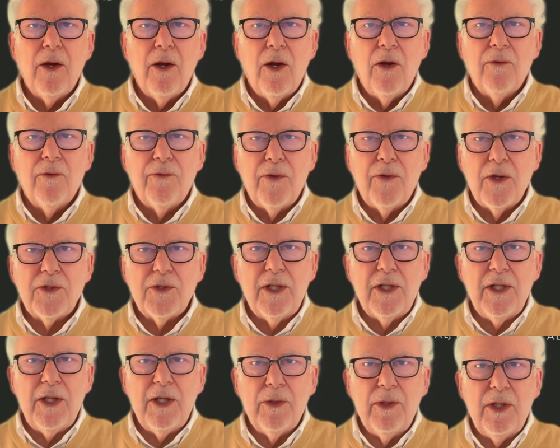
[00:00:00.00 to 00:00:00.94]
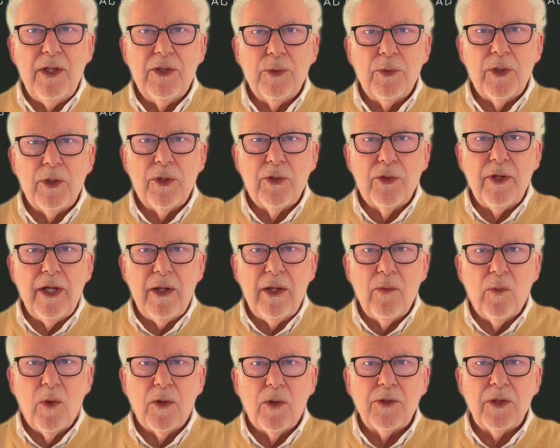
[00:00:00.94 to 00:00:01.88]
Firstly, you need to agree
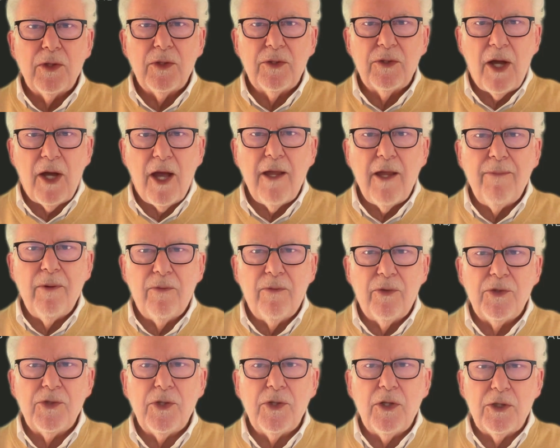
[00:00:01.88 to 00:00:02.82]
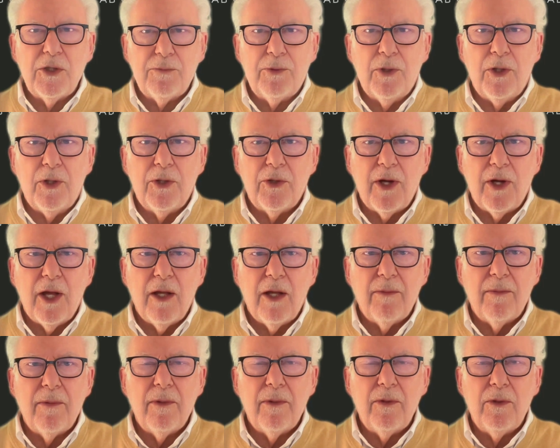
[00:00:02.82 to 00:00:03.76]
what type of research
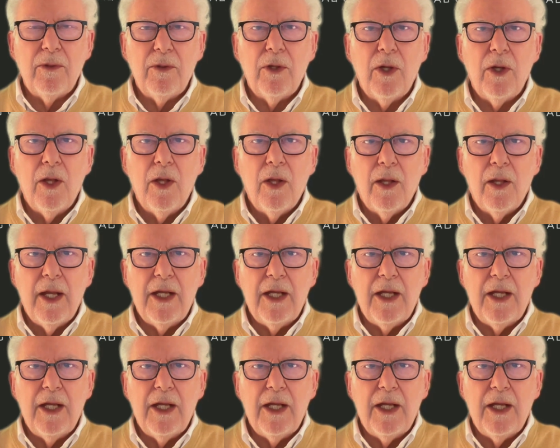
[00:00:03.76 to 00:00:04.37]
program is